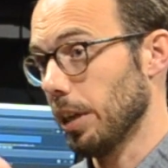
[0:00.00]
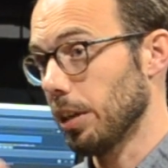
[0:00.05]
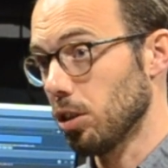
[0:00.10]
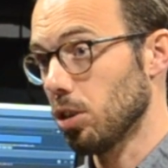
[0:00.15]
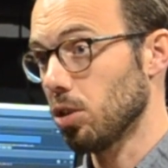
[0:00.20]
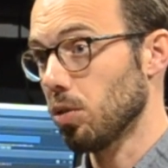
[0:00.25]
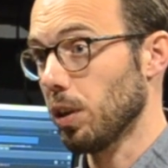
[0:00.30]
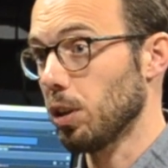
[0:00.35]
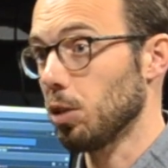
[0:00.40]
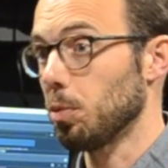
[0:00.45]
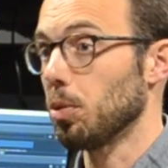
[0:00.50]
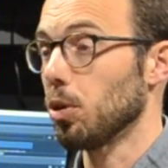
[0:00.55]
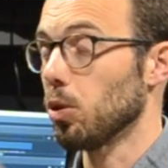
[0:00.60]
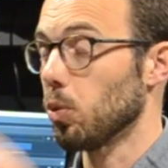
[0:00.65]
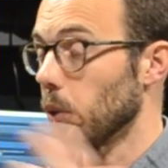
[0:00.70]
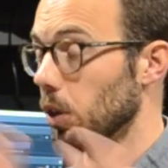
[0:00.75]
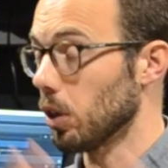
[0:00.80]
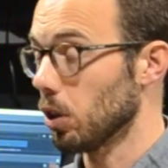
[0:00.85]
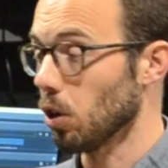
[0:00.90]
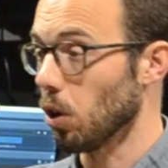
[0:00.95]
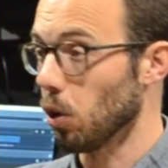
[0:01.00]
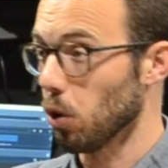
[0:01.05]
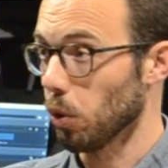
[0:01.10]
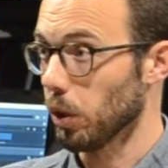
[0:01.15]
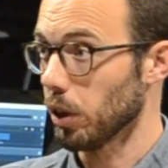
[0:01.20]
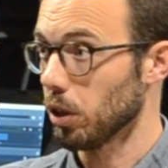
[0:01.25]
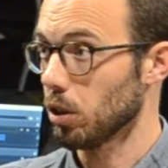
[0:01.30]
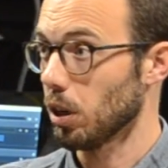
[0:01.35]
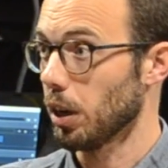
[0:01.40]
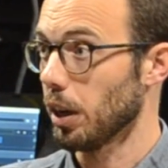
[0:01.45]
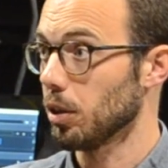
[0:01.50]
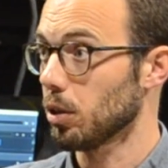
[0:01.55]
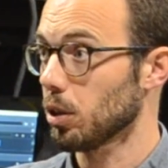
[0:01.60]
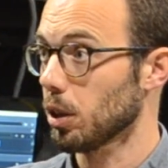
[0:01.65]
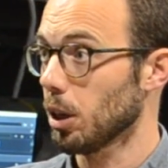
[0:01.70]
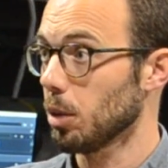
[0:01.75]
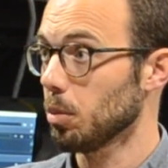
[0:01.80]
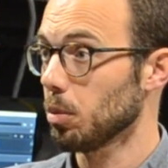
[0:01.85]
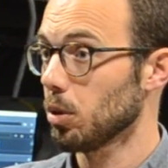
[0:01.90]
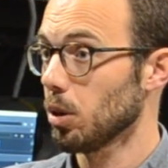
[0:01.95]
energy transport with these local energy
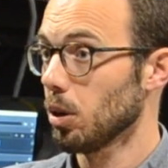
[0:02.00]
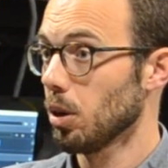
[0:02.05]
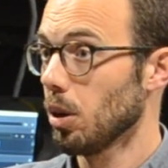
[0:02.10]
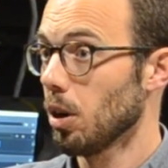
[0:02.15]
landscapes.